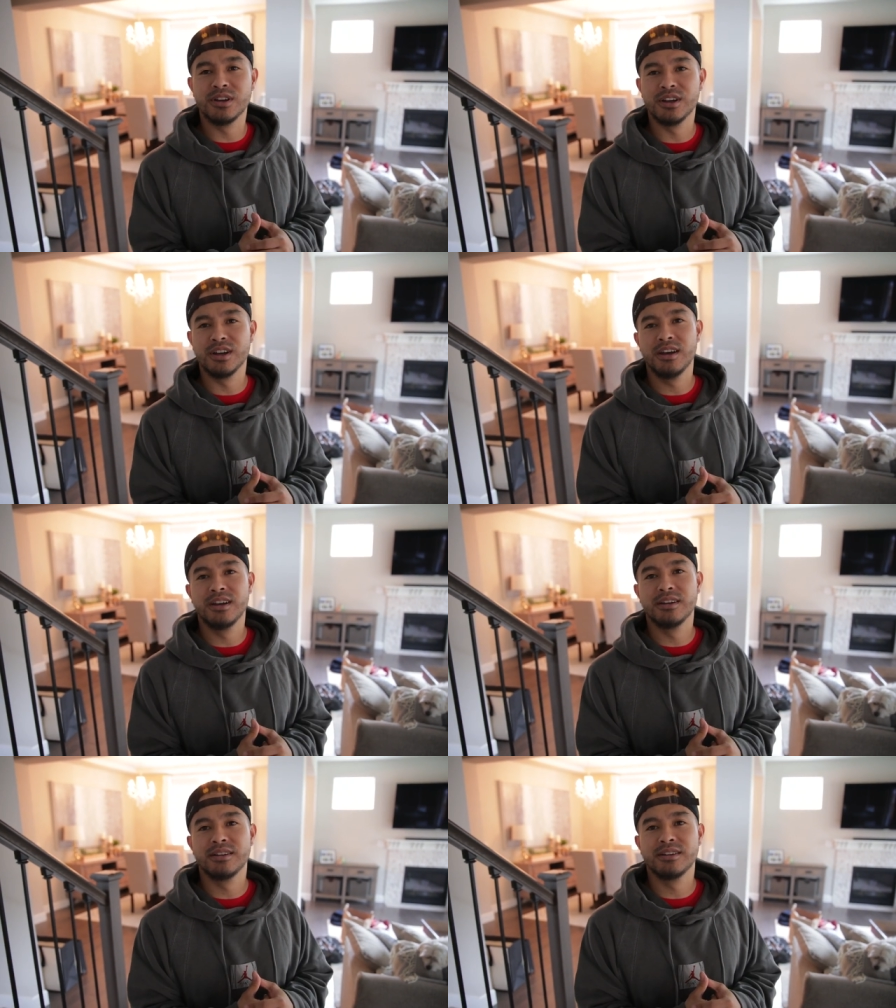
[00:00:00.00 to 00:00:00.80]
I just told you
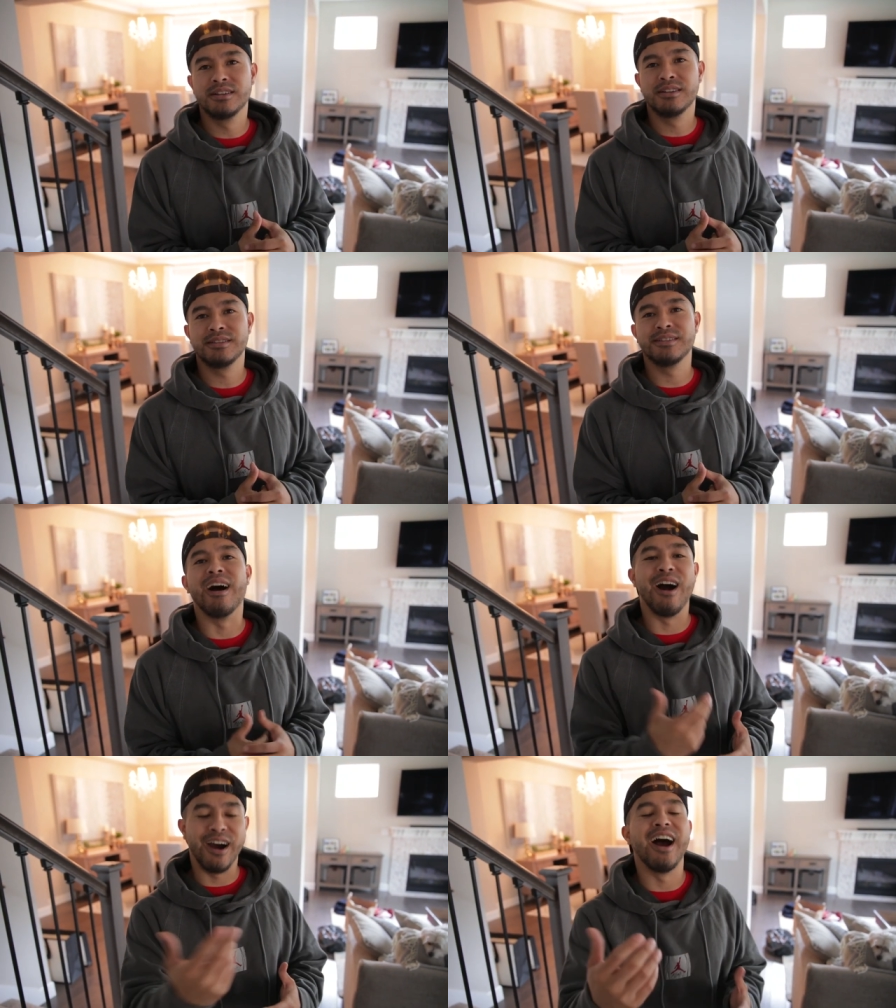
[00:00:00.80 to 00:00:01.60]
to introduce yourself,
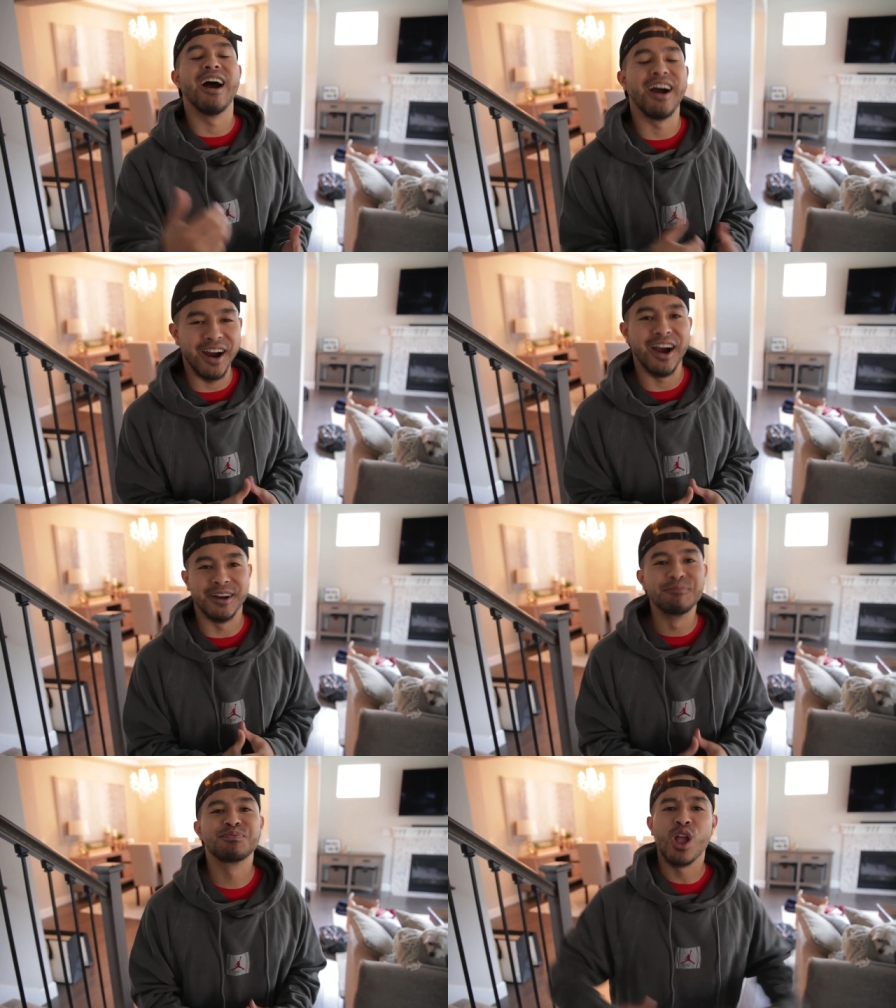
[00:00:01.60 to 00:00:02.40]
man. All right, all right, all right.